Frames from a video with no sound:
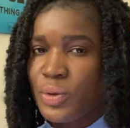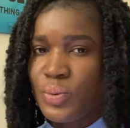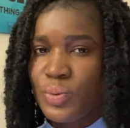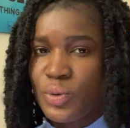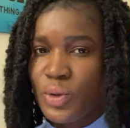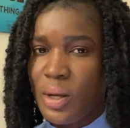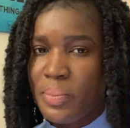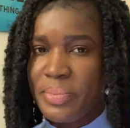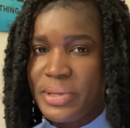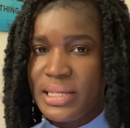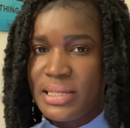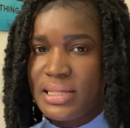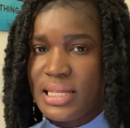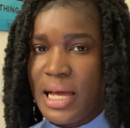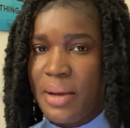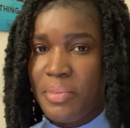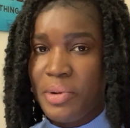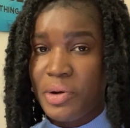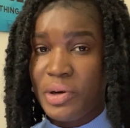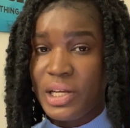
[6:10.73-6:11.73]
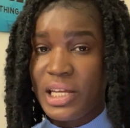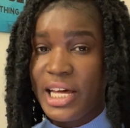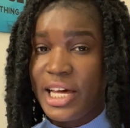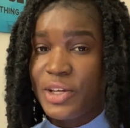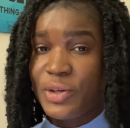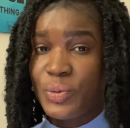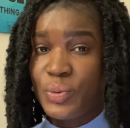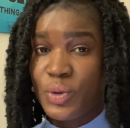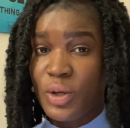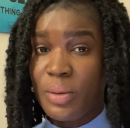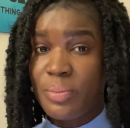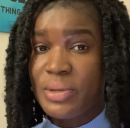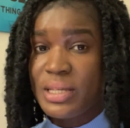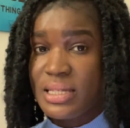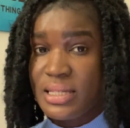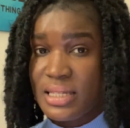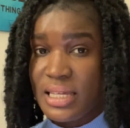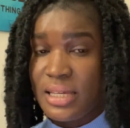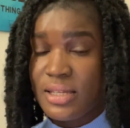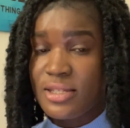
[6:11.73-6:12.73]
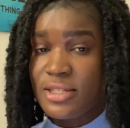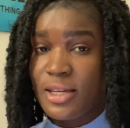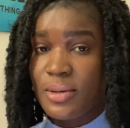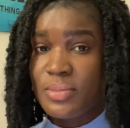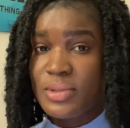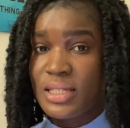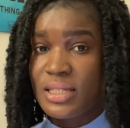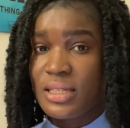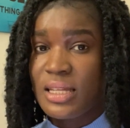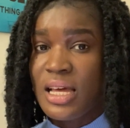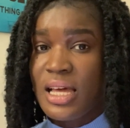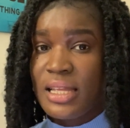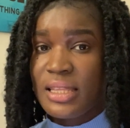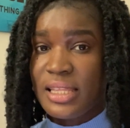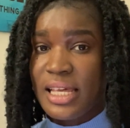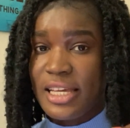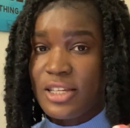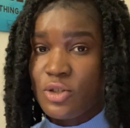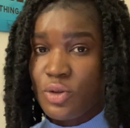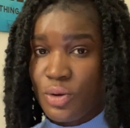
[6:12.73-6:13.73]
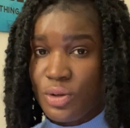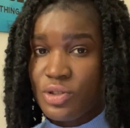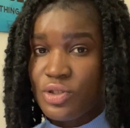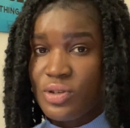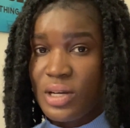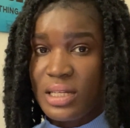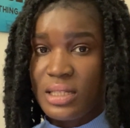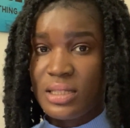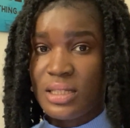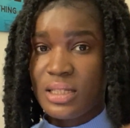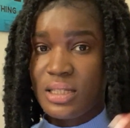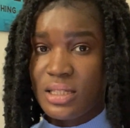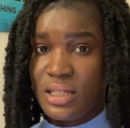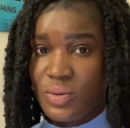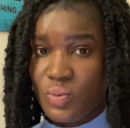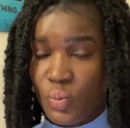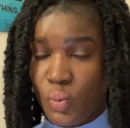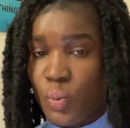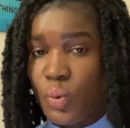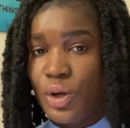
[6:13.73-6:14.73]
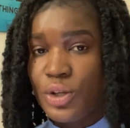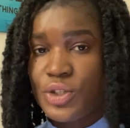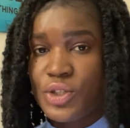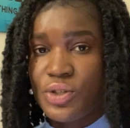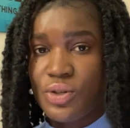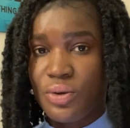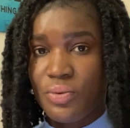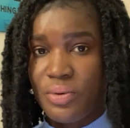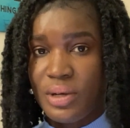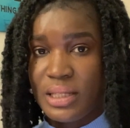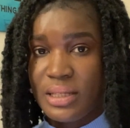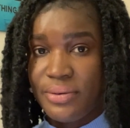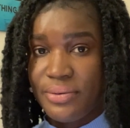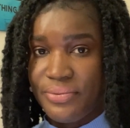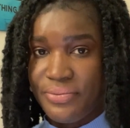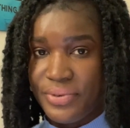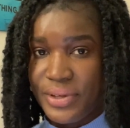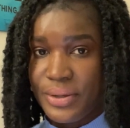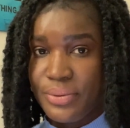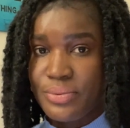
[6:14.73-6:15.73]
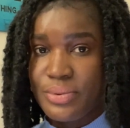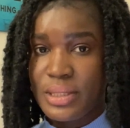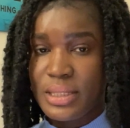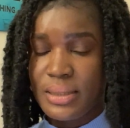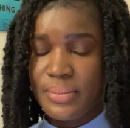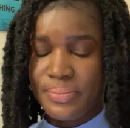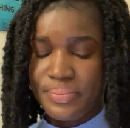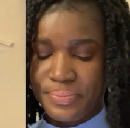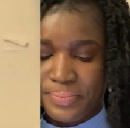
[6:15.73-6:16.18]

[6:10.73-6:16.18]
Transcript: You will not be stammering and you will not be saying something that is contradicting what you already filled.